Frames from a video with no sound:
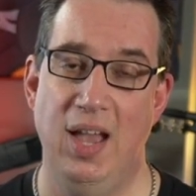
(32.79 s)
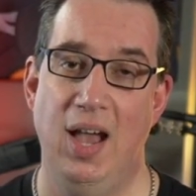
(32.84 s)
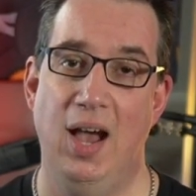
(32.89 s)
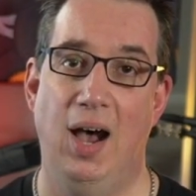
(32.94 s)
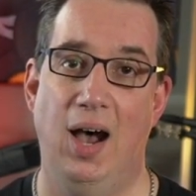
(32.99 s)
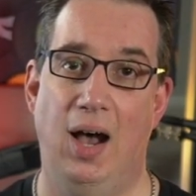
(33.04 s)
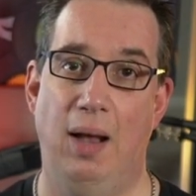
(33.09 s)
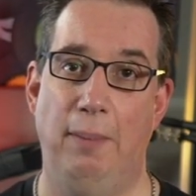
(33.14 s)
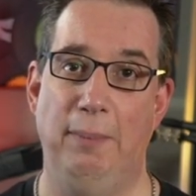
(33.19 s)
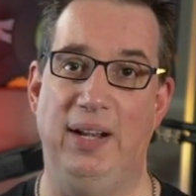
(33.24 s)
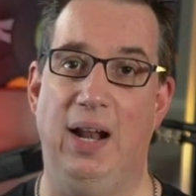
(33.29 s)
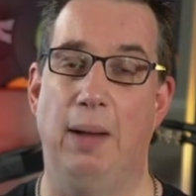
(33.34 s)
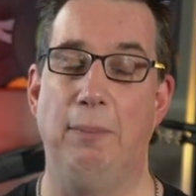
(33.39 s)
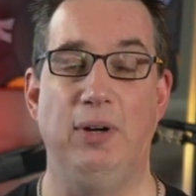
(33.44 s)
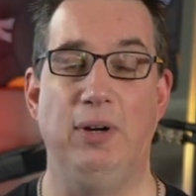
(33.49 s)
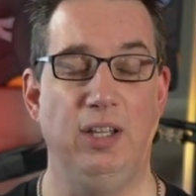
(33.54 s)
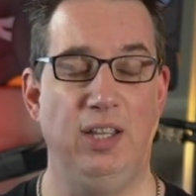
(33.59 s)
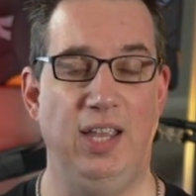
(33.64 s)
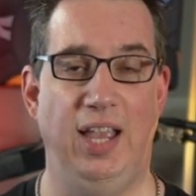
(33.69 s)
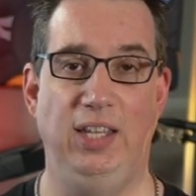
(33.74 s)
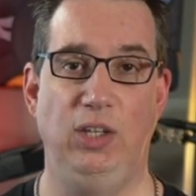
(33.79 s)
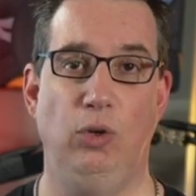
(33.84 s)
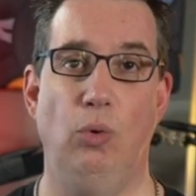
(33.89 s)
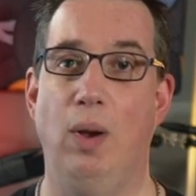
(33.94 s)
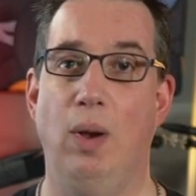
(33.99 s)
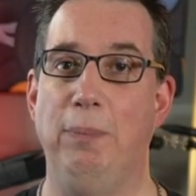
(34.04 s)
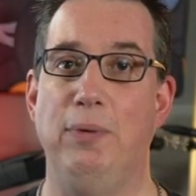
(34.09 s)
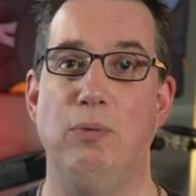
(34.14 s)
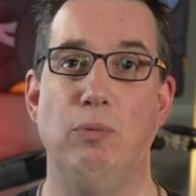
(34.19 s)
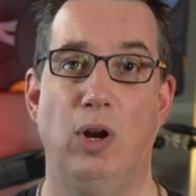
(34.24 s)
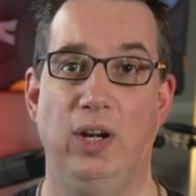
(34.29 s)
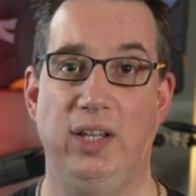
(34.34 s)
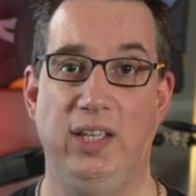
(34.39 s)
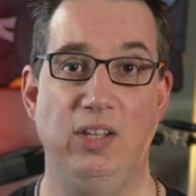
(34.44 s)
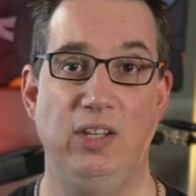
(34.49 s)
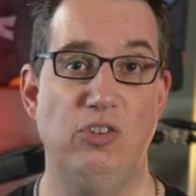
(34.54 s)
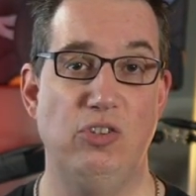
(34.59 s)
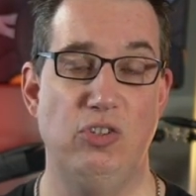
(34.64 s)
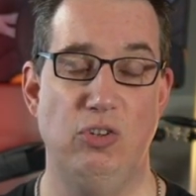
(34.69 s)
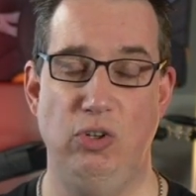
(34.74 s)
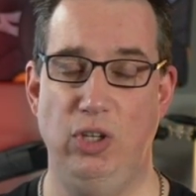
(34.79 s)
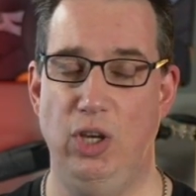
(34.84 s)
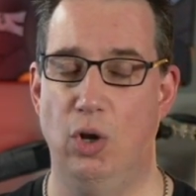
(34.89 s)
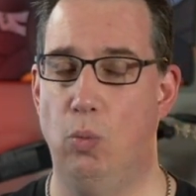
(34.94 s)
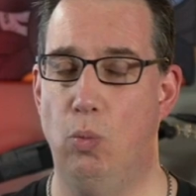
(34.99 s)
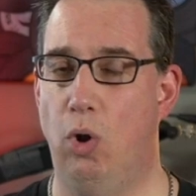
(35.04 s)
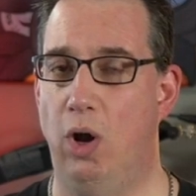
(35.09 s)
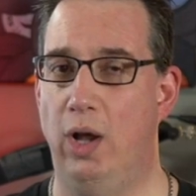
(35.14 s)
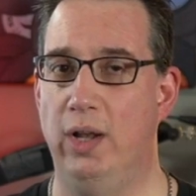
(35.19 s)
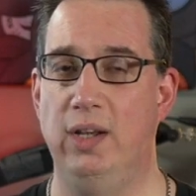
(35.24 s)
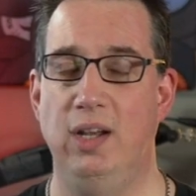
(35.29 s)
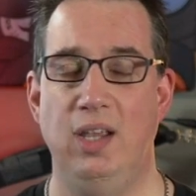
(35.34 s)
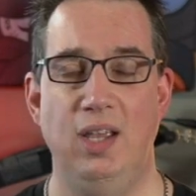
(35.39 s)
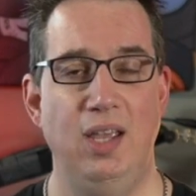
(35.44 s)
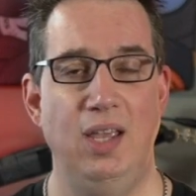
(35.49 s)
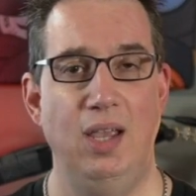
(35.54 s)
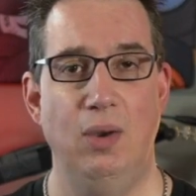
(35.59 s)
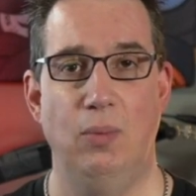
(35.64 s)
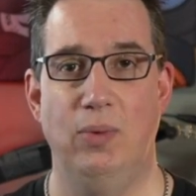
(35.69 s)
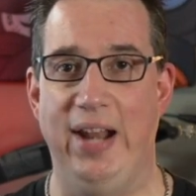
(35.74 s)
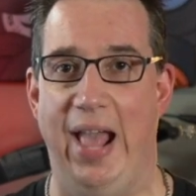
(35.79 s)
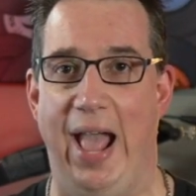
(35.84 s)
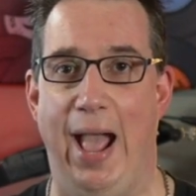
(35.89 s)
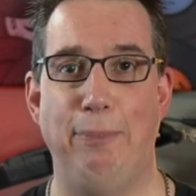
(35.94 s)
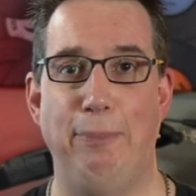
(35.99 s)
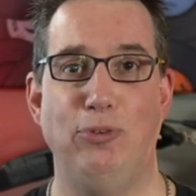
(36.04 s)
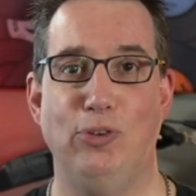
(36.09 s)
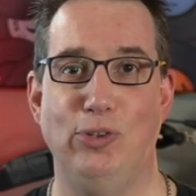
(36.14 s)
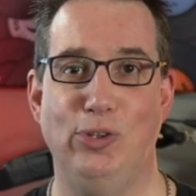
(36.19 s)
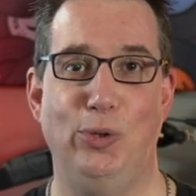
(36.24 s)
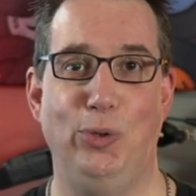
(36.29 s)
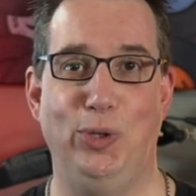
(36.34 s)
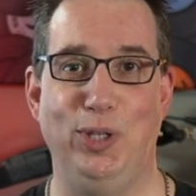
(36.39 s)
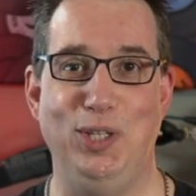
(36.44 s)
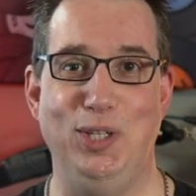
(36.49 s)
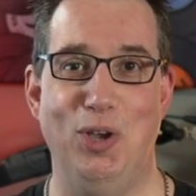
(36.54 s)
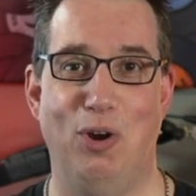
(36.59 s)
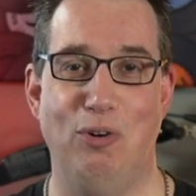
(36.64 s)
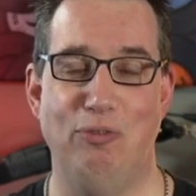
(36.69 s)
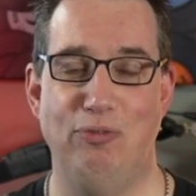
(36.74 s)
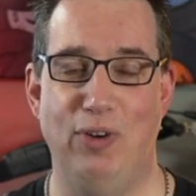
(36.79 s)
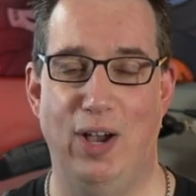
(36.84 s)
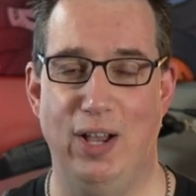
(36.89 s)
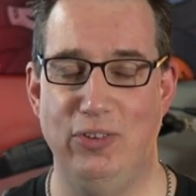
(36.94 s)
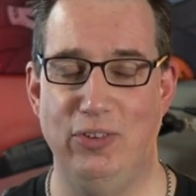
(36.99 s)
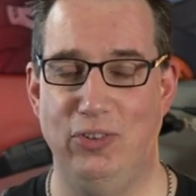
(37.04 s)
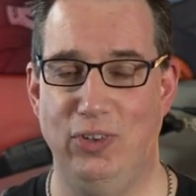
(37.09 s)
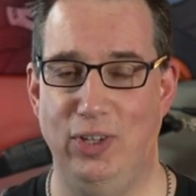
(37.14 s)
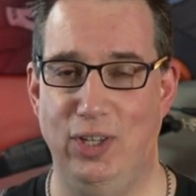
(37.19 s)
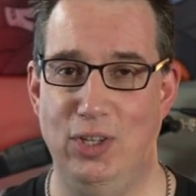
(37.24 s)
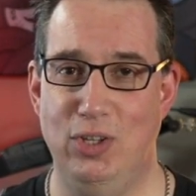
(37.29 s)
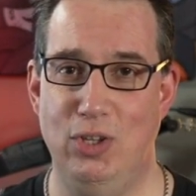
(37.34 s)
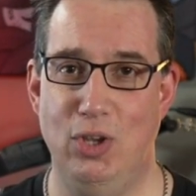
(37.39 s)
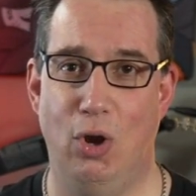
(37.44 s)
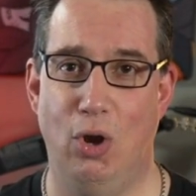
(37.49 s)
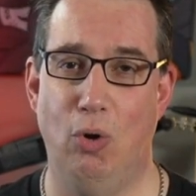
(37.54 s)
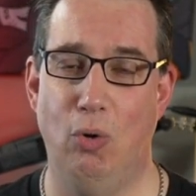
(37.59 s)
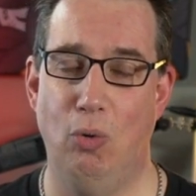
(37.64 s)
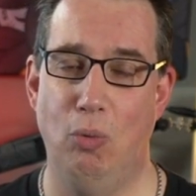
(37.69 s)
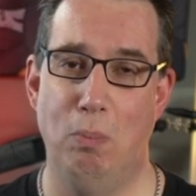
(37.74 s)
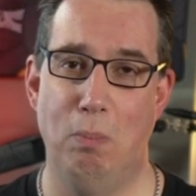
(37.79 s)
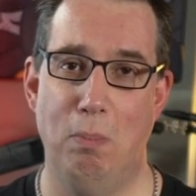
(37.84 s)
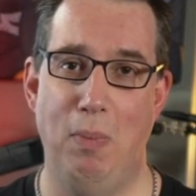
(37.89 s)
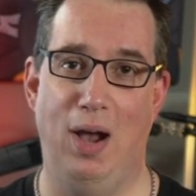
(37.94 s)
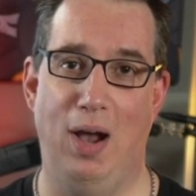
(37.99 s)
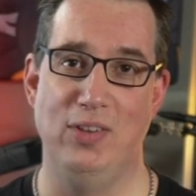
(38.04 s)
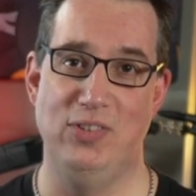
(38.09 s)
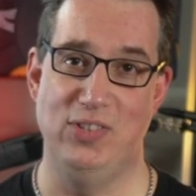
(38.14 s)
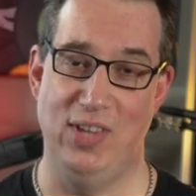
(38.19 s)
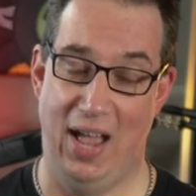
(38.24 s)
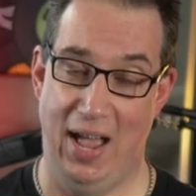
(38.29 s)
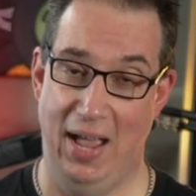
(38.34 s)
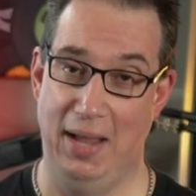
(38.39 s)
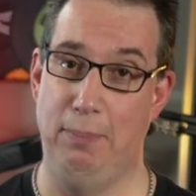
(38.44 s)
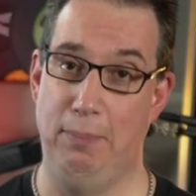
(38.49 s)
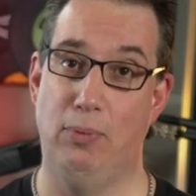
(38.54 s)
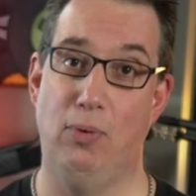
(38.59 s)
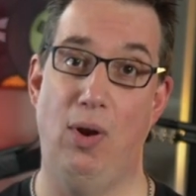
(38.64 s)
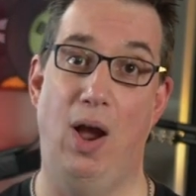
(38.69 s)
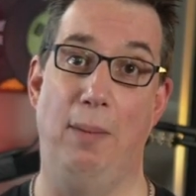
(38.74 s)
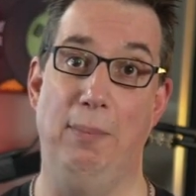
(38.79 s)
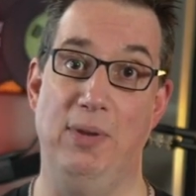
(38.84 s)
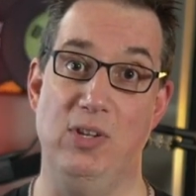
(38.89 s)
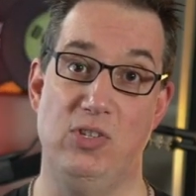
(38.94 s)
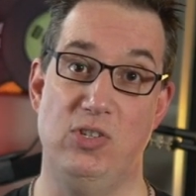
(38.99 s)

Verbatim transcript: Um, and I'm gonna get you up and running in Studio One with absolutely no fuss and no muss, I promise.